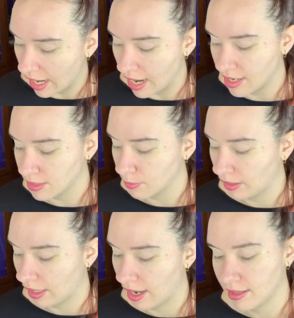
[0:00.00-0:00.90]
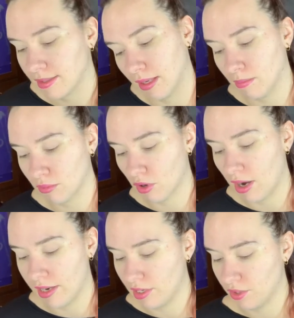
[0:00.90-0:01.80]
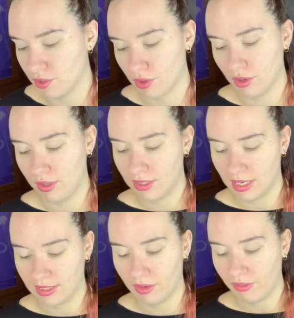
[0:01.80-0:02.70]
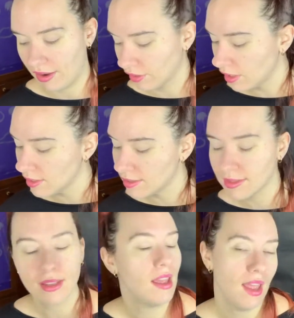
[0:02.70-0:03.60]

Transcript: as well as some tried and true tested favorites.